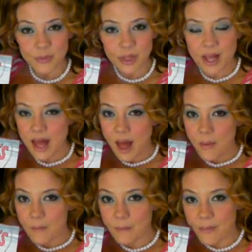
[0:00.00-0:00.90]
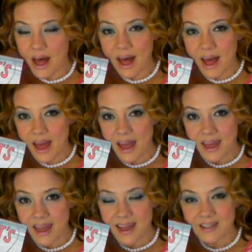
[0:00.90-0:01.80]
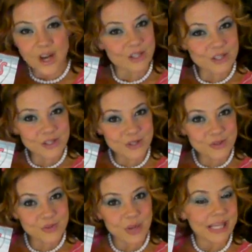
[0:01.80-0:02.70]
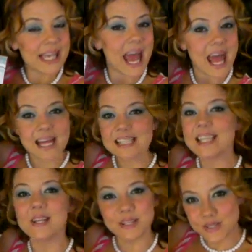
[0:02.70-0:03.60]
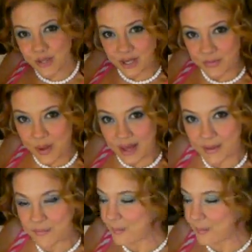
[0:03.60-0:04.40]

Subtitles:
Pool by Dr. Seuss, written and illustrated by.